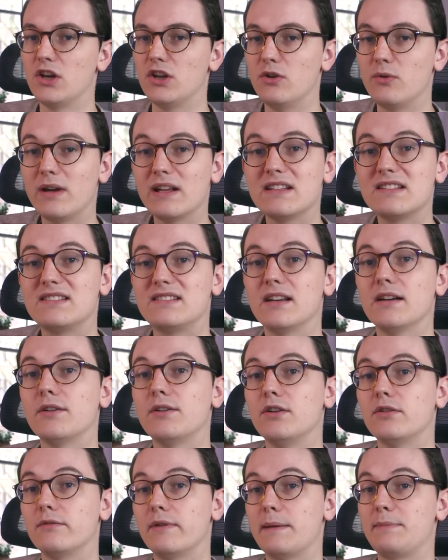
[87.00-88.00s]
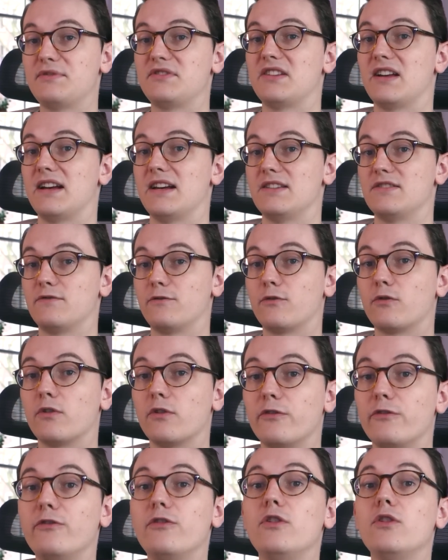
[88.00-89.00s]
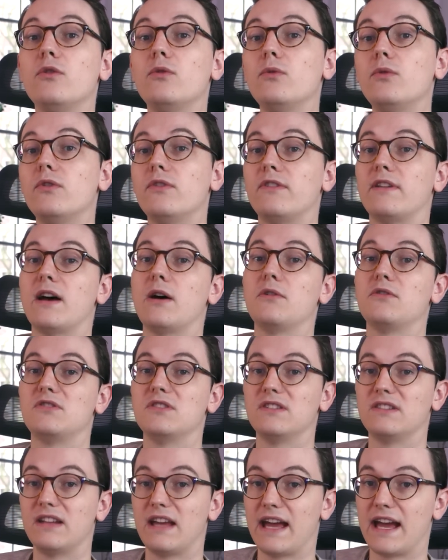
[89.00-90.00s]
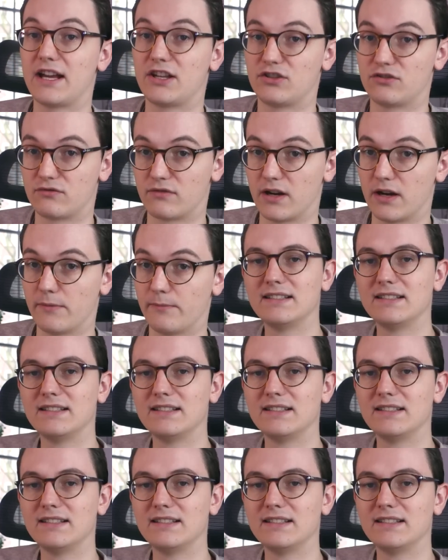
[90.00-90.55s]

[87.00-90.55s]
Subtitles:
you can sell your websites for a few thousand extra.